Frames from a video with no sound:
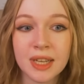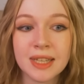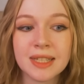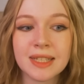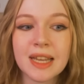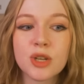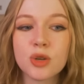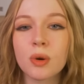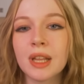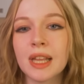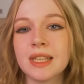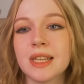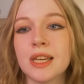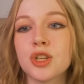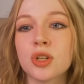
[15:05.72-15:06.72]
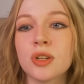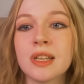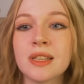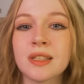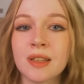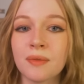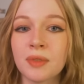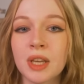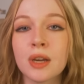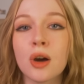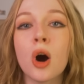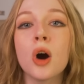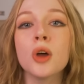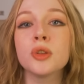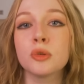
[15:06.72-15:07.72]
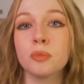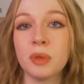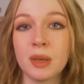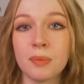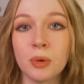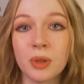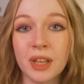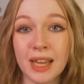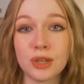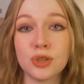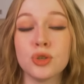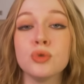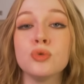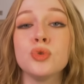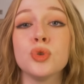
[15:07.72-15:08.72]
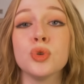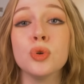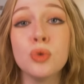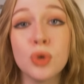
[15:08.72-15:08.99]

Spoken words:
Sexualization is something other people can do to